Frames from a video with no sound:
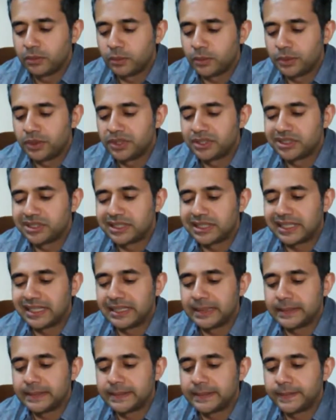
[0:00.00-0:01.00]
was
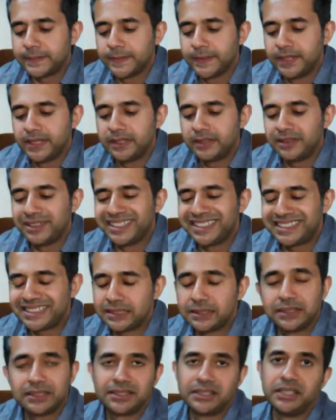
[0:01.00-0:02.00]
that this
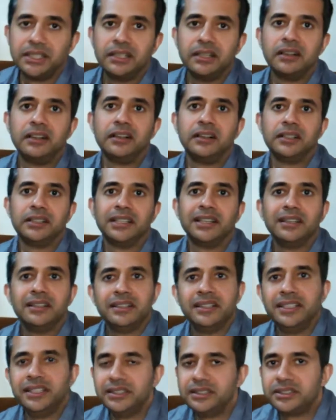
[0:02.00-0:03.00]
is a cigar that
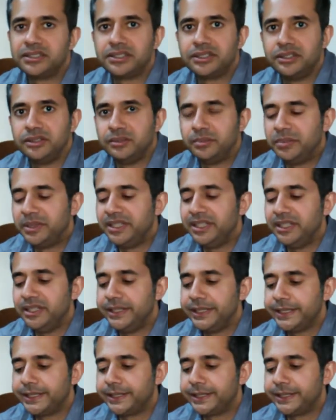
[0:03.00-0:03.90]
needs to be